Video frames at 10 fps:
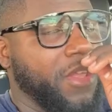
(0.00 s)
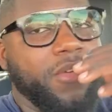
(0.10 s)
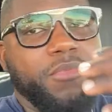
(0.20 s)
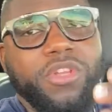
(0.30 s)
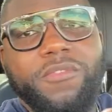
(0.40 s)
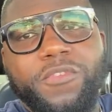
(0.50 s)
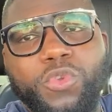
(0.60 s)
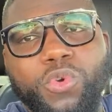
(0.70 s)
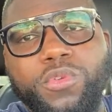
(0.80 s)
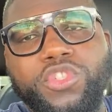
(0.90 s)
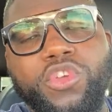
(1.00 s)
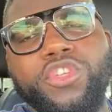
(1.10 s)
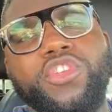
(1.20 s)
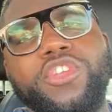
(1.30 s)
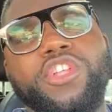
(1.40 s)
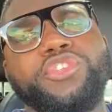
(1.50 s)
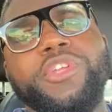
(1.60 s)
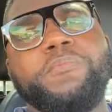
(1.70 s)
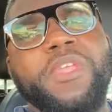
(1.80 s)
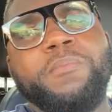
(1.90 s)
But if you so you
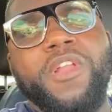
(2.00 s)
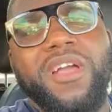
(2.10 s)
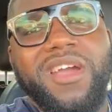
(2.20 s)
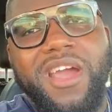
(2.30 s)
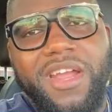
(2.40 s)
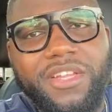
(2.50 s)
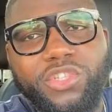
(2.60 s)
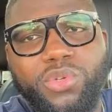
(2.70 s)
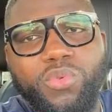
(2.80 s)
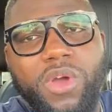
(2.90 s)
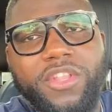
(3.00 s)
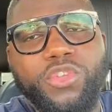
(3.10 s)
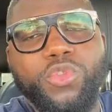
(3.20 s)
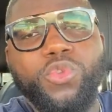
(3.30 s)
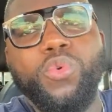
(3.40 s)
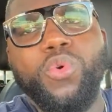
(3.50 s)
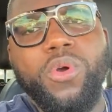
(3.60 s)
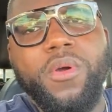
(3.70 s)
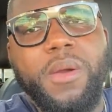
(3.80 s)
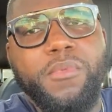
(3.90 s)
treat people according to what you
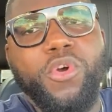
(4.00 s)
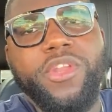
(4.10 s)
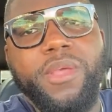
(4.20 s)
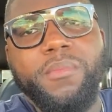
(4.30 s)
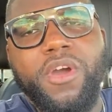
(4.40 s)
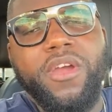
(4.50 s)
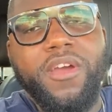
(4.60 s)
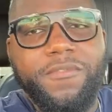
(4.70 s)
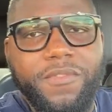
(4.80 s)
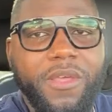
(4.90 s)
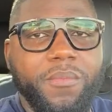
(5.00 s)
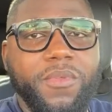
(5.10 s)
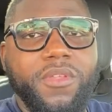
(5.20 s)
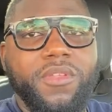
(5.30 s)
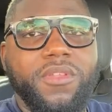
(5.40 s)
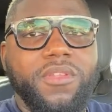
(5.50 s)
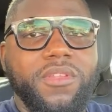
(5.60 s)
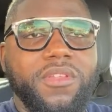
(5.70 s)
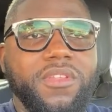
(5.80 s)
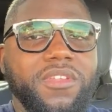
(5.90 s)
know about them or of them.
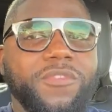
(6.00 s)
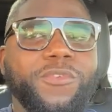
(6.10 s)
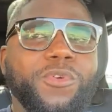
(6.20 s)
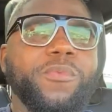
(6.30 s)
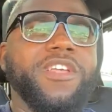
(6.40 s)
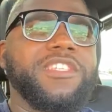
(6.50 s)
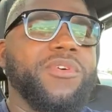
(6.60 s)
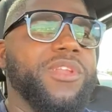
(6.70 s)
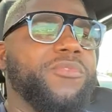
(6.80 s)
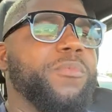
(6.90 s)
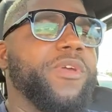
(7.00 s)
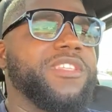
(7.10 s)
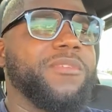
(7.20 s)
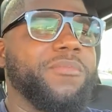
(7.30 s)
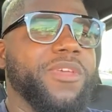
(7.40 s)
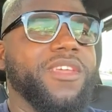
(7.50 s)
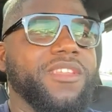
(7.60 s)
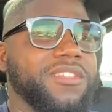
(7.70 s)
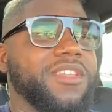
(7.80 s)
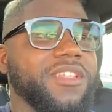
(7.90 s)
You feel me? So I wonder if I say make any
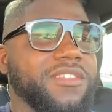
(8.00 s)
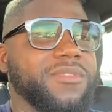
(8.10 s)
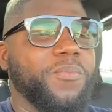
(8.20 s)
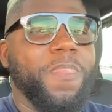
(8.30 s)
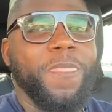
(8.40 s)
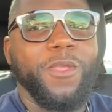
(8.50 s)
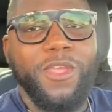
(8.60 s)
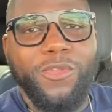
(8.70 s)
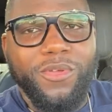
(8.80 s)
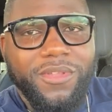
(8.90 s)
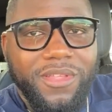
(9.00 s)
sense. You know.